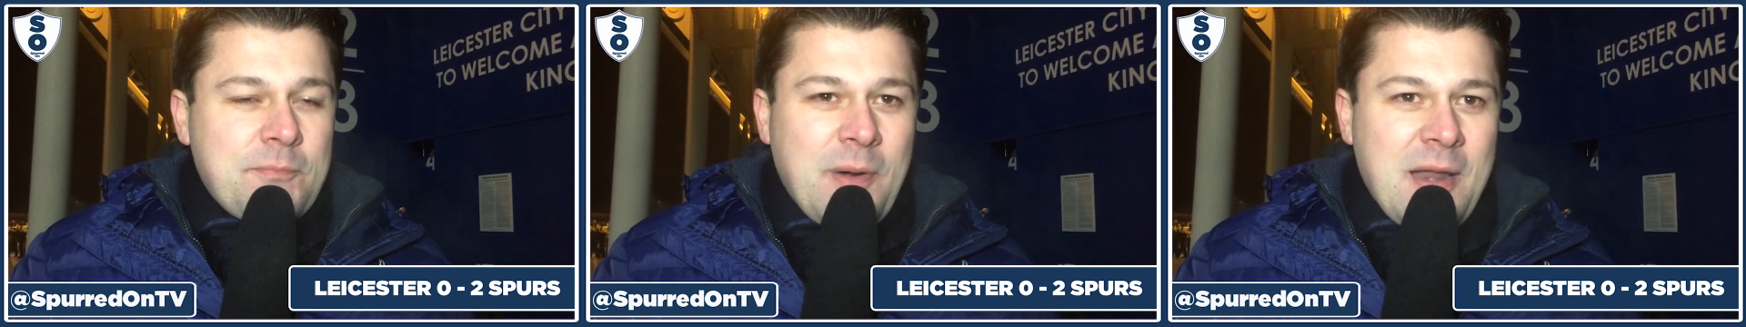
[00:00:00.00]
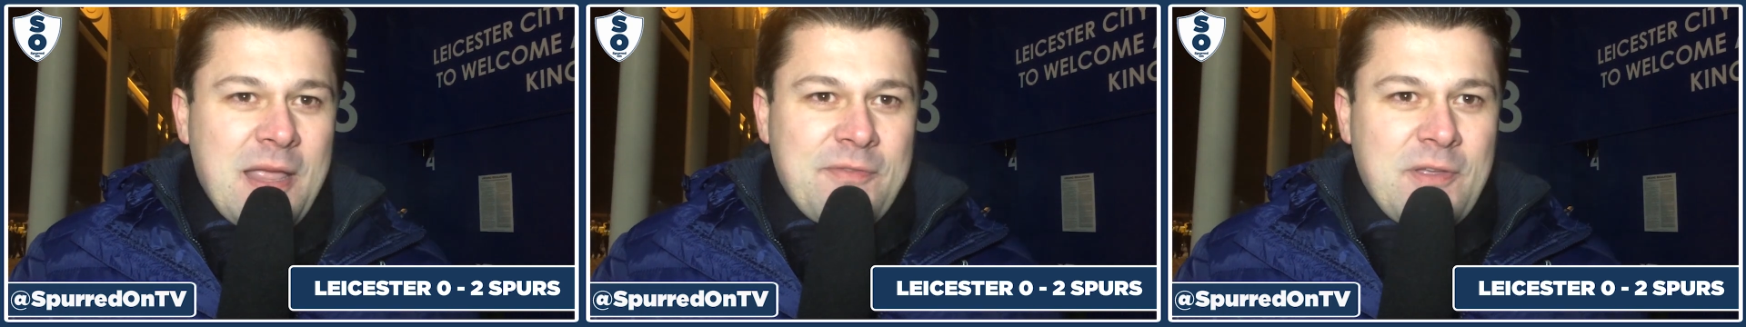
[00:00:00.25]

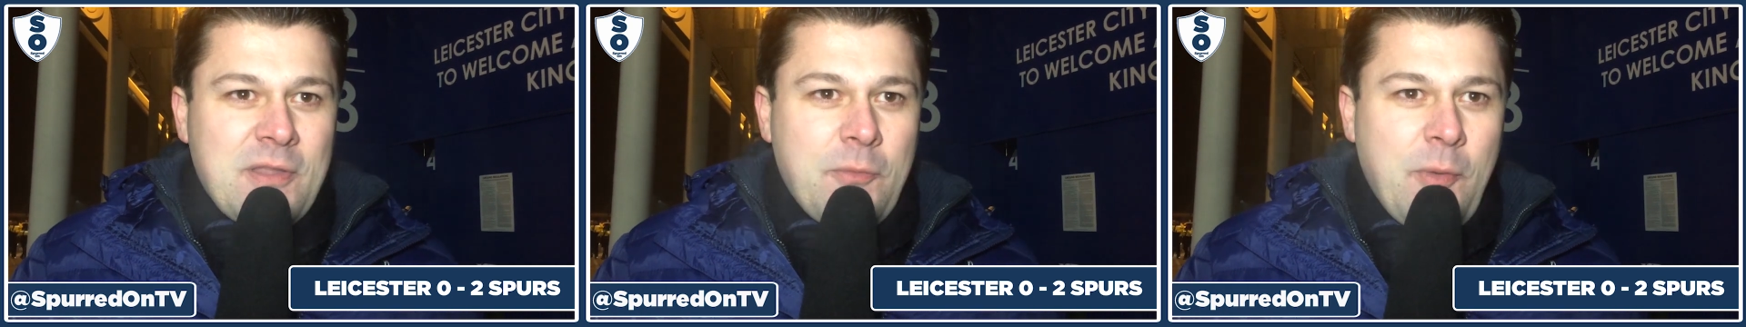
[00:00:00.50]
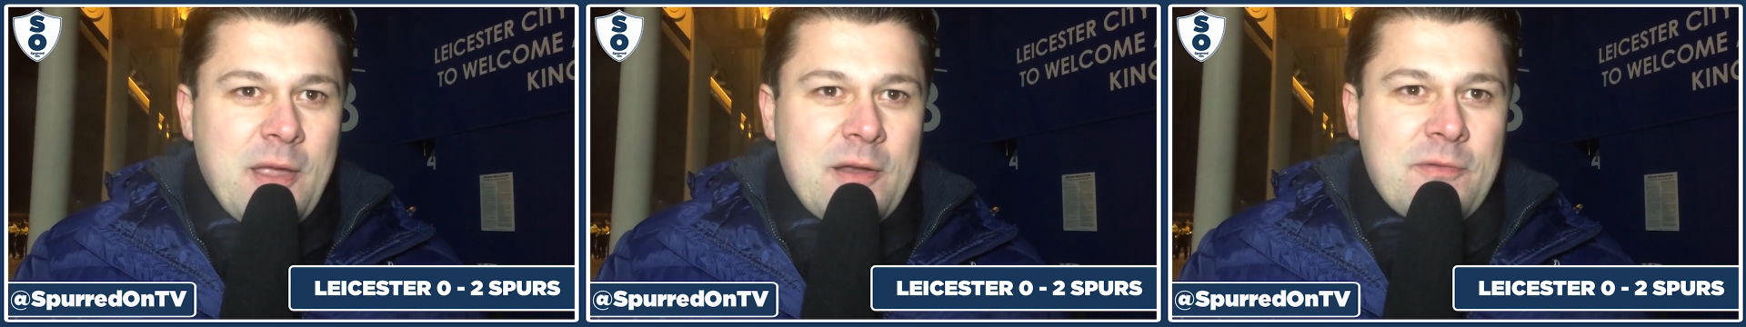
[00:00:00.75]
believing
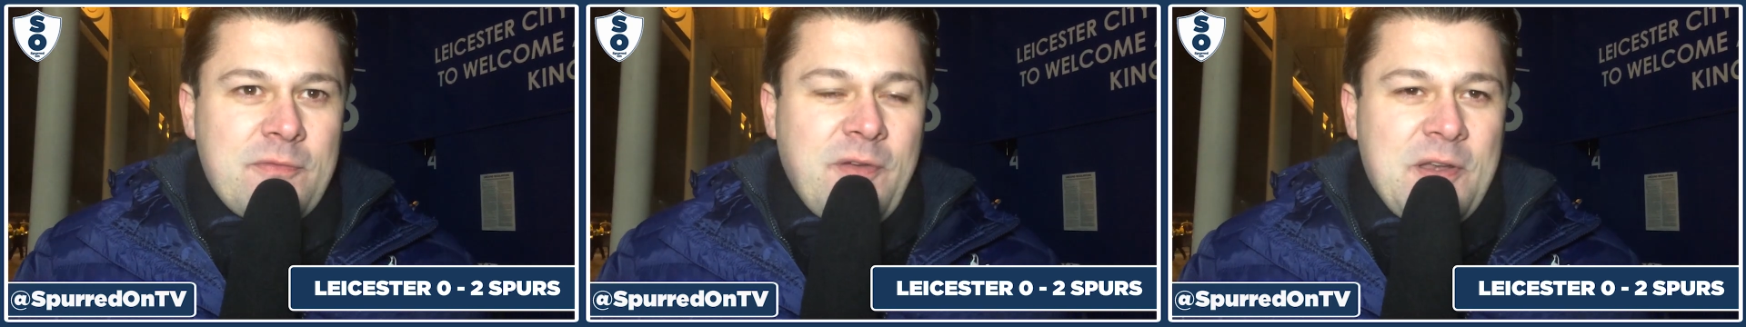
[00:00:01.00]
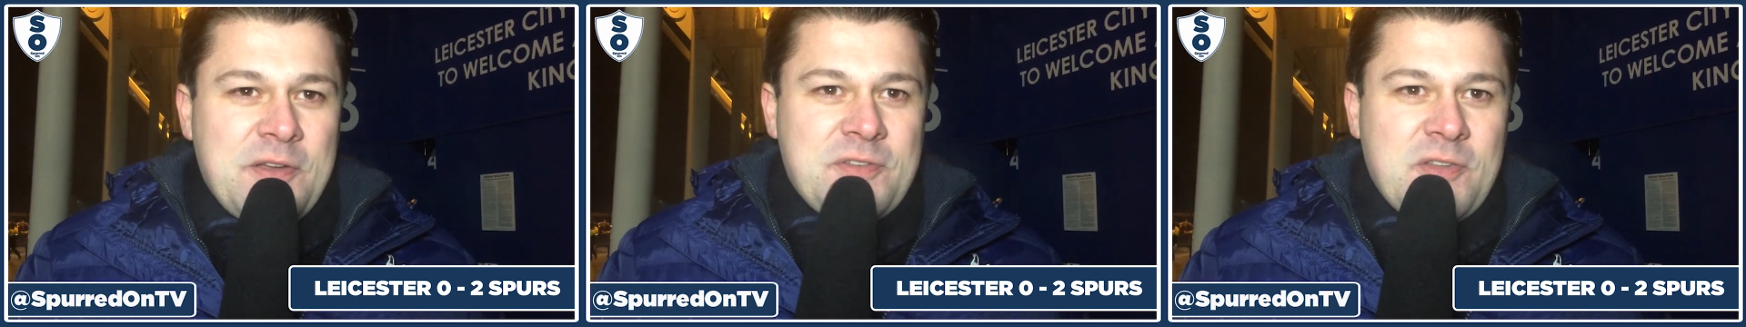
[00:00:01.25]
that we can
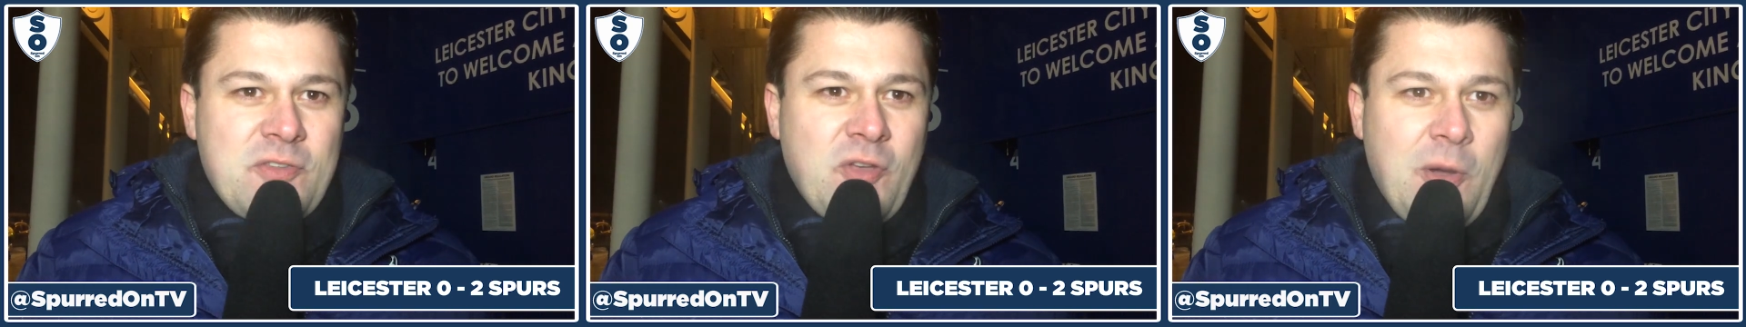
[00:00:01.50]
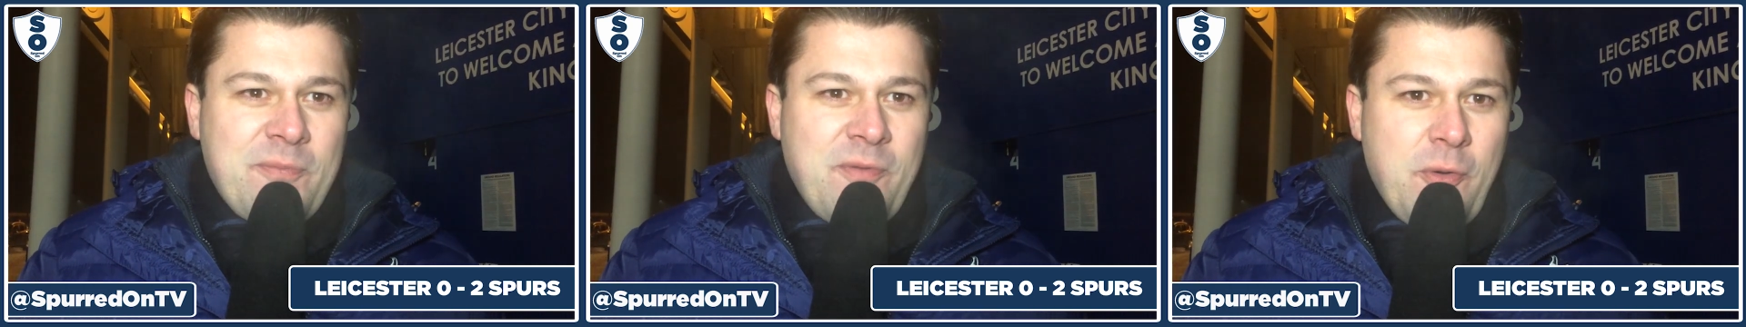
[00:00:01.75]
finish in the
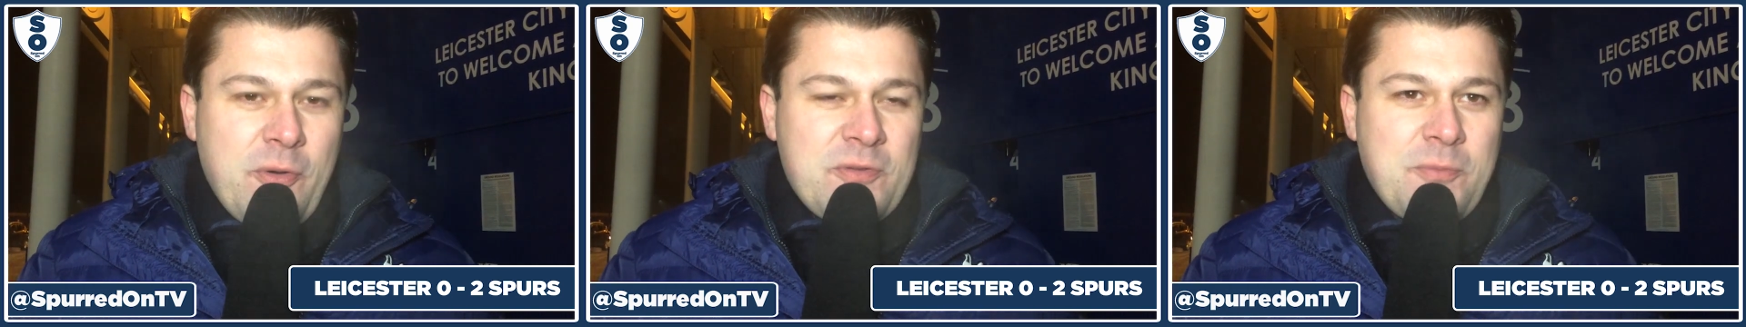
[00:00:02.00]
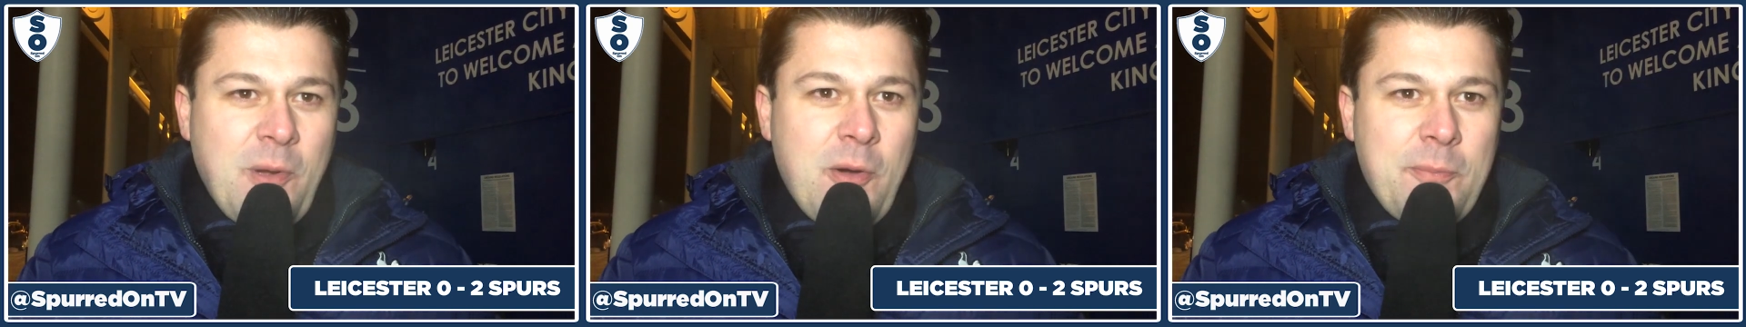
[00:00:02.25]
top
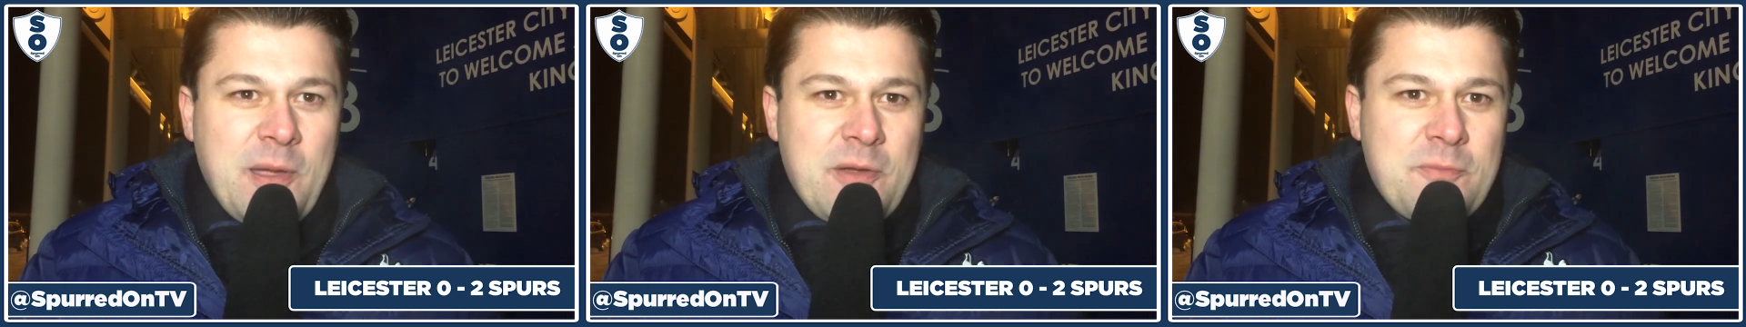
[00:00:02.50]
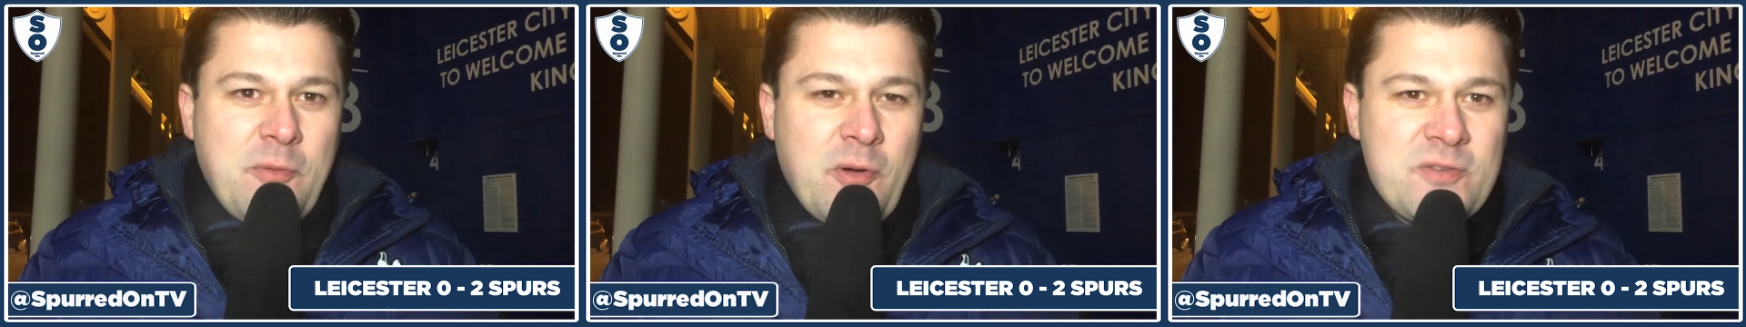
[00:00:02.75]
four as well
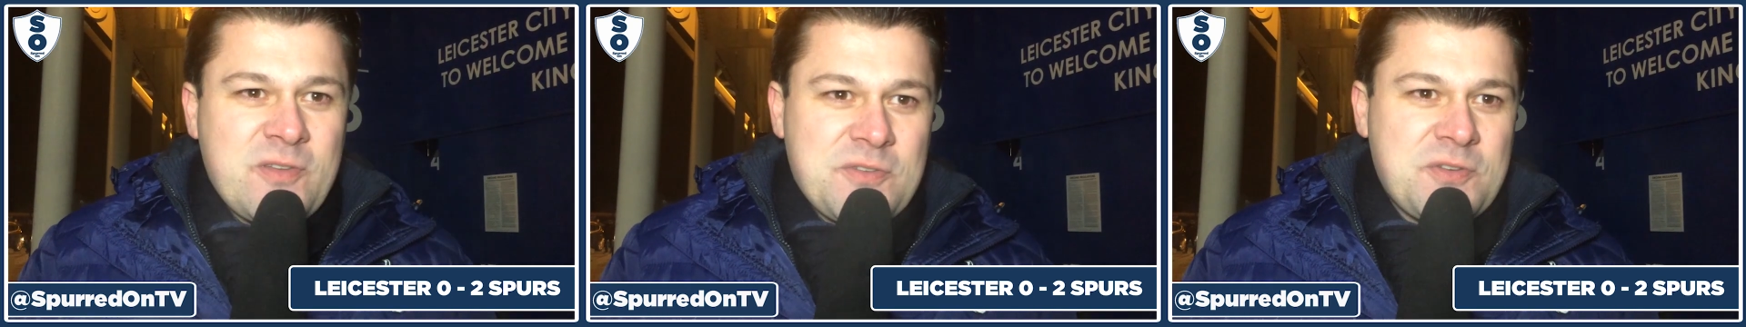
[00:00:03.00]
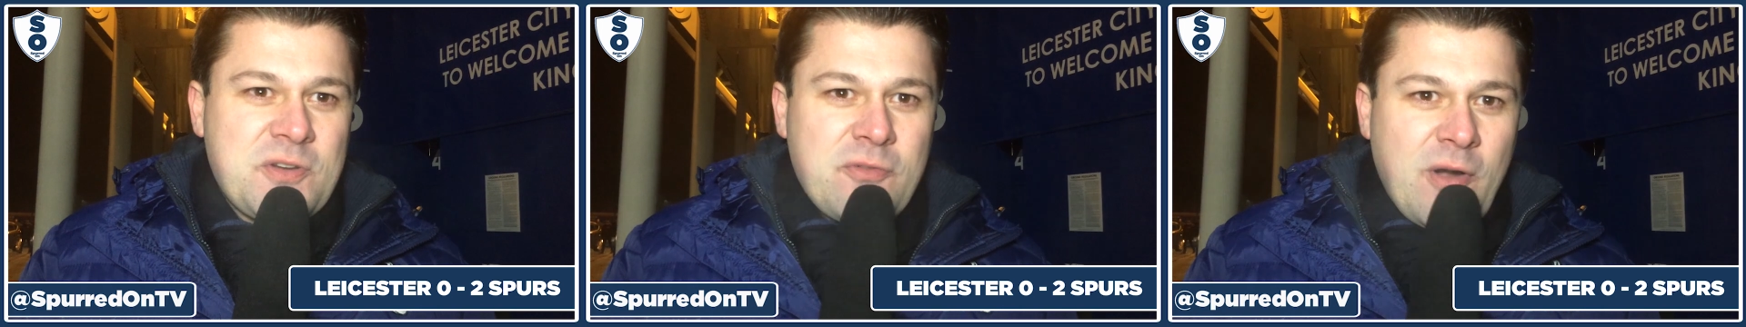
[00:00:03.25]
because we've got
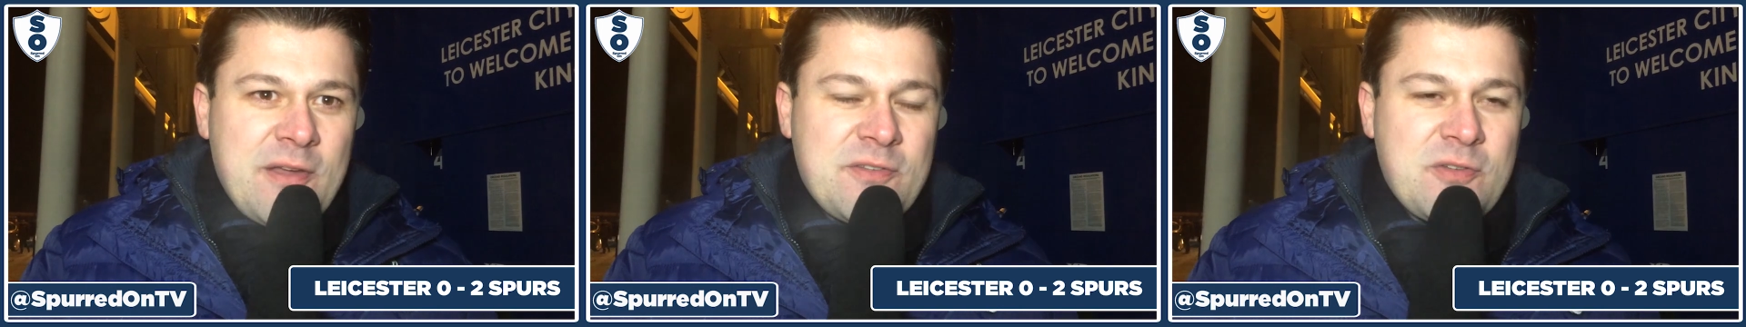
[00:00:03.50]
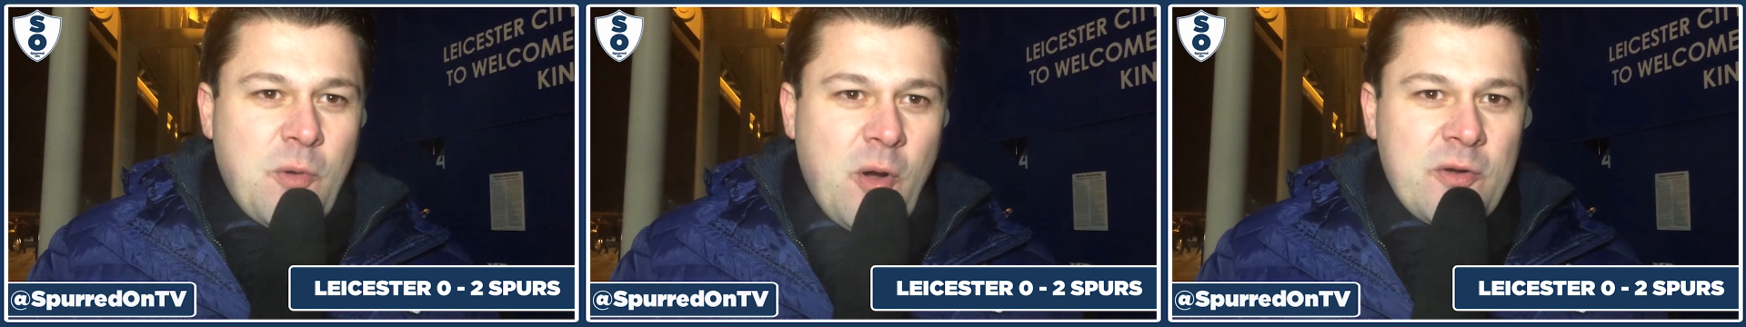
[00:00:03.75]
such a
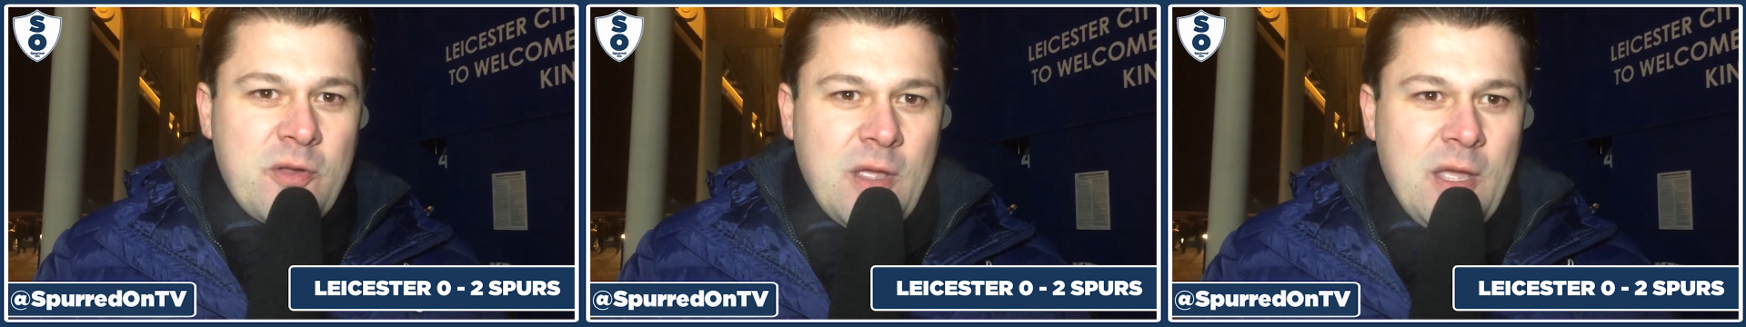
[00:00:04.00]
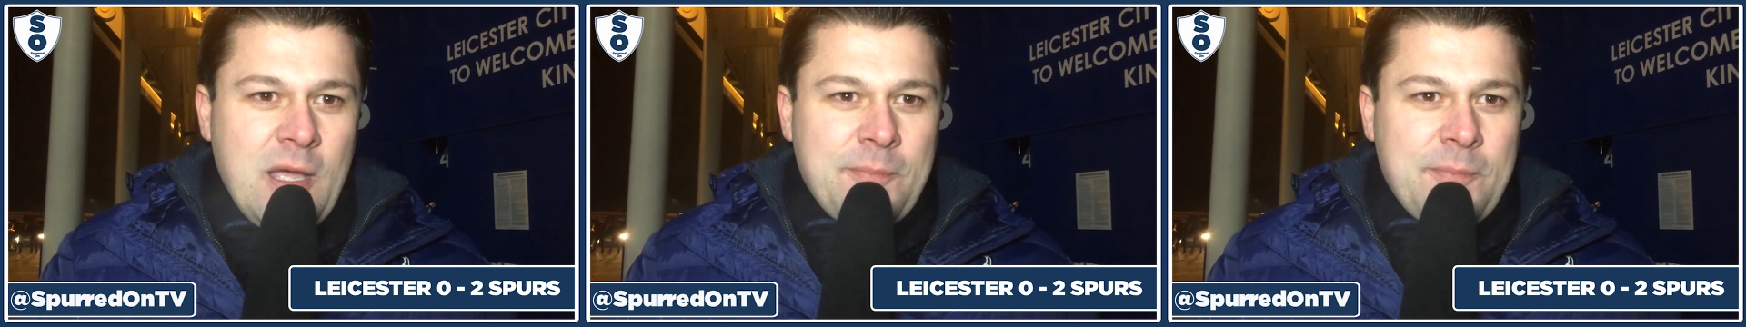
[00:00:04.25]
great squad.